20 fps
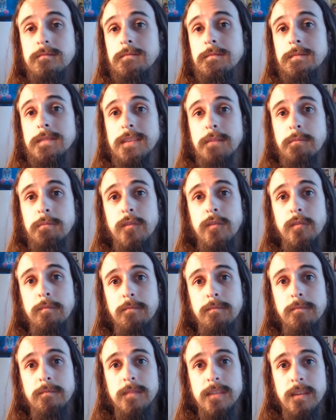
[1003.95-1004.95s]
Some
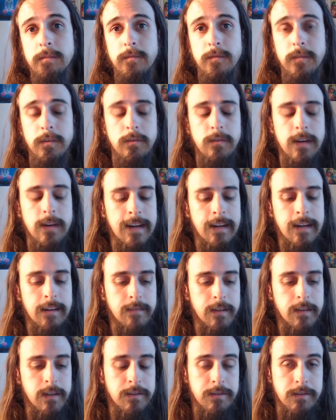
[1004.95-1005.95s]
of you have
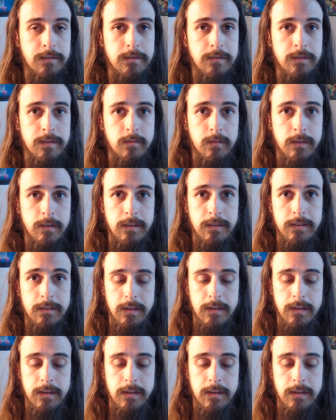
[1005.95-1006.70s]
issues with,